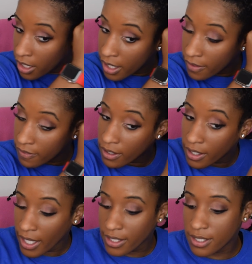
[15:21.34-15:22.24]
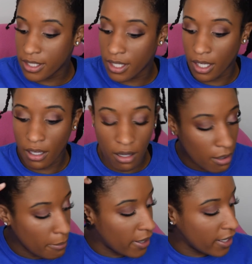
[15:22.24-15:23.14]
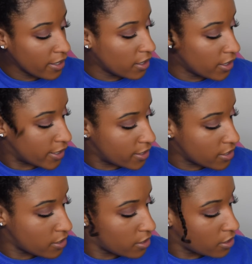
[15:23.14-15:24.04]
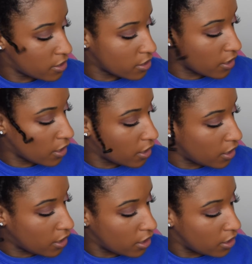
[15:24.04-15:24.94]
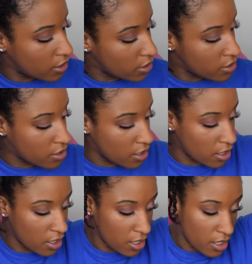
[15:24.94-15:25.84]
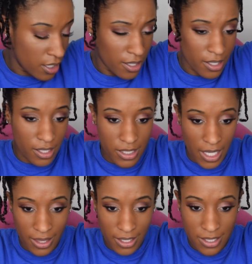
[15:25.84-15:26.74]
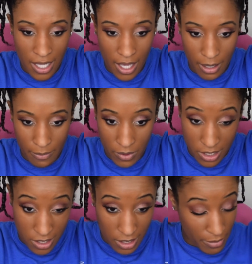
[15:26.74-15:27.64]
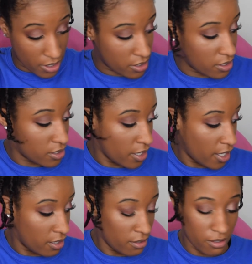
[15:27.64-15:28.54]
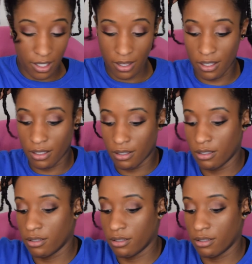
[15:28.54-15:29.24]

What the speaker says: And the next thing on my list is take this time. This is number 10, I think.